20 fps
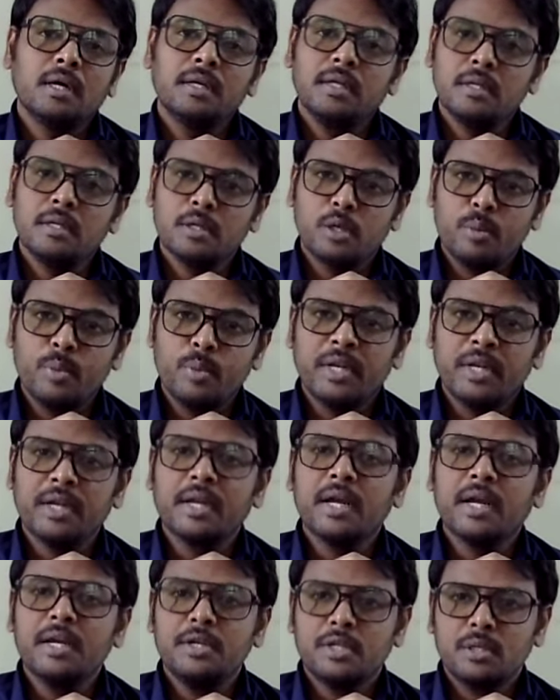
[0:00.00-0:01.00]
in
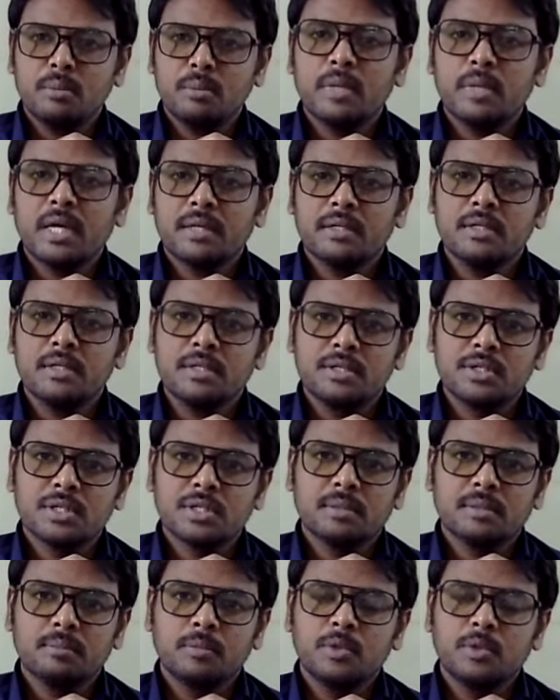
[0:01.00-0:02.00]
communication
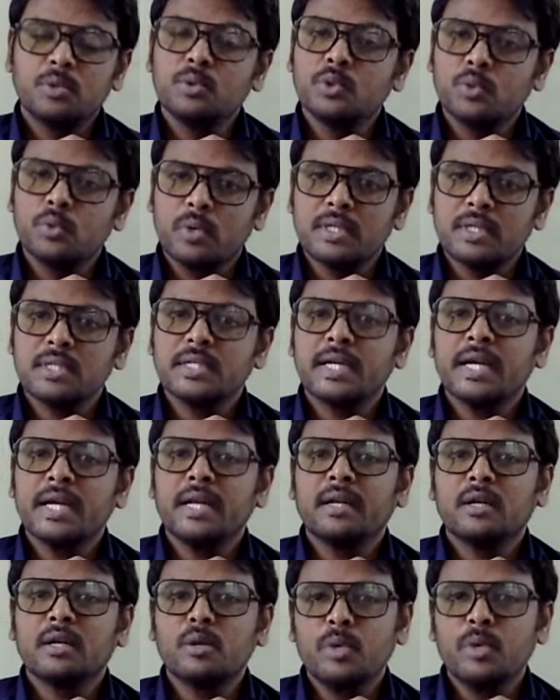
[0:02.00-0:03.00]
patterns to
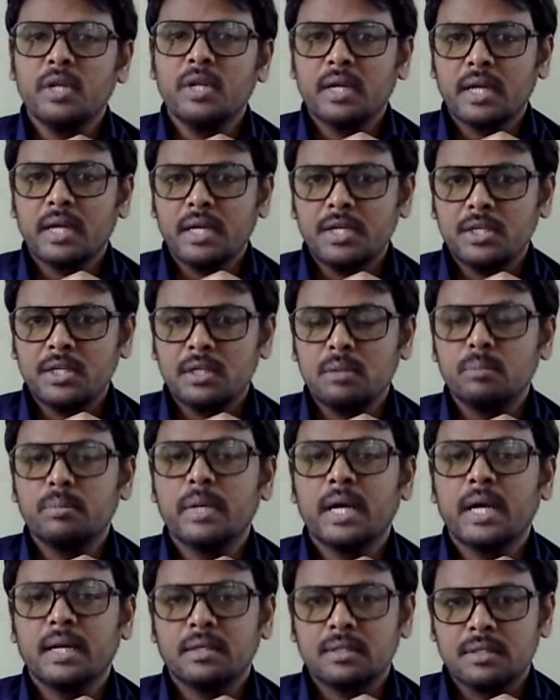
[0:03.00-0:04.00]
understand communication
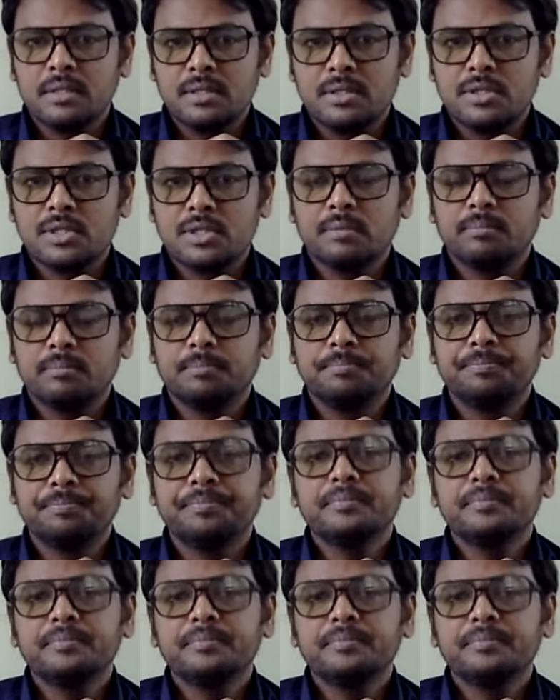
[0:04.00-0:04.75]
patterns.